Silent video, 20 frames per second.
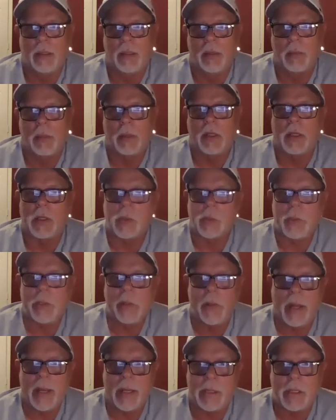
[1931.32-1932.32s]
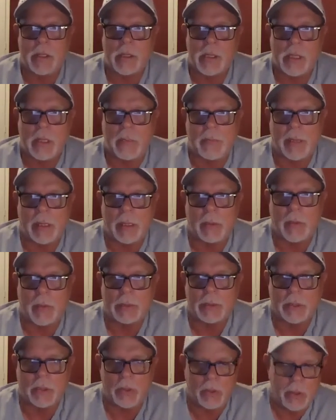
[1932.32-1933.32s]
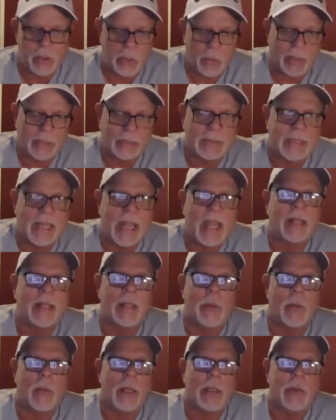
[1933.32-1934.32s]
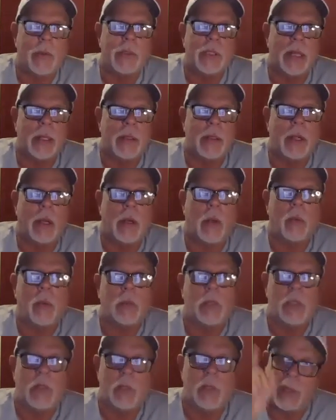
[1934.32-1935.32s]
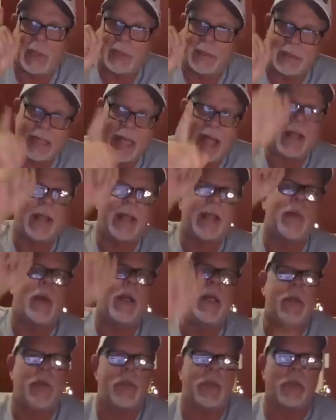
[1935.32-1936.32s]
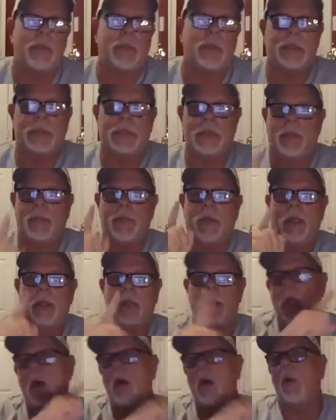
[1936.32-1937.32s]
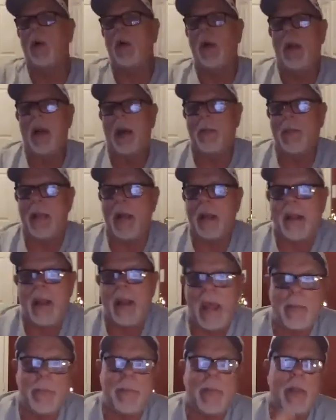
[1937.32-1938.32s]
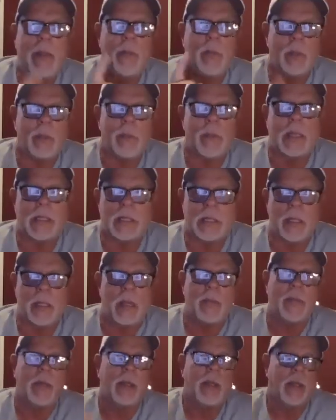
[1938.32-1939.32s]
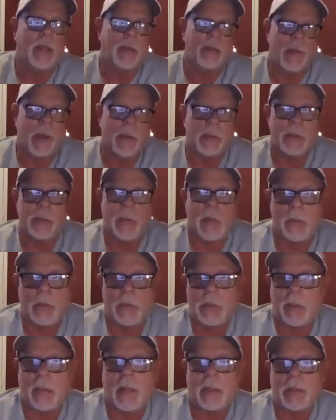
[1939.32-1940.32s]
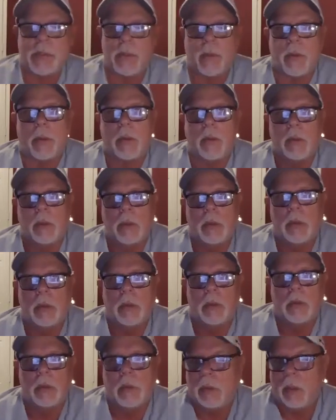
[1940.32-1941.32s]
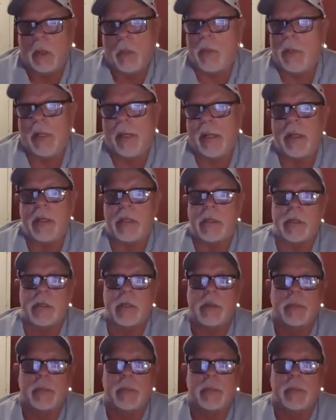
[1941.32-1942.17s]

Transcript: Because when you ask yourself that question, you know exactly why you said no. You know exactly why you told yourself, no, I'm not happy with myself if I was my own sponsor. You know what it is.